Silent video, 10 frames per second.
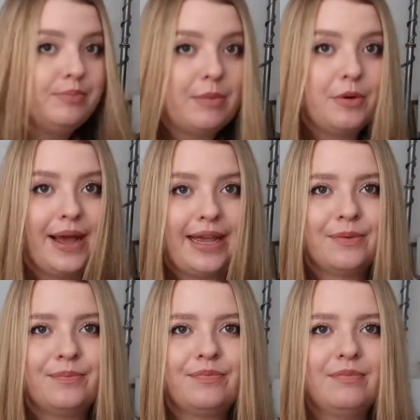your bum away?
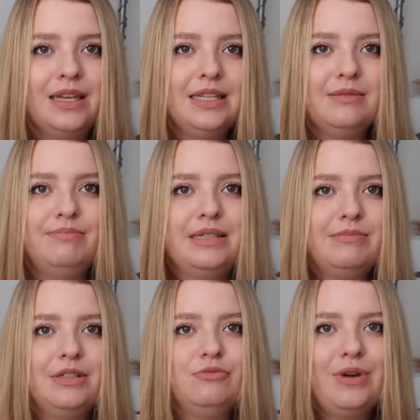Put your
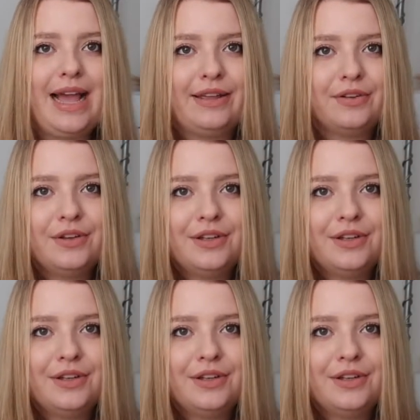bum away.